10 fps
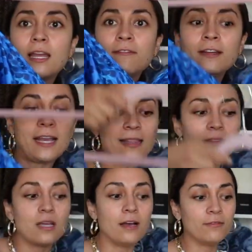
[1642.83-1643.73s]
I feel like I
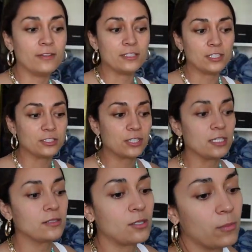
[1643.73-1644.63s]
love vintage
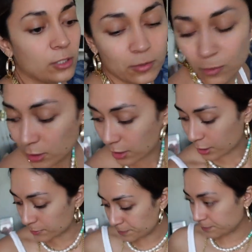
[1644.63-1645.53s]
things so much more, you
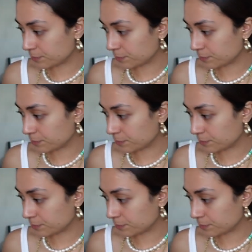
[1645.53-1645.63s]
know?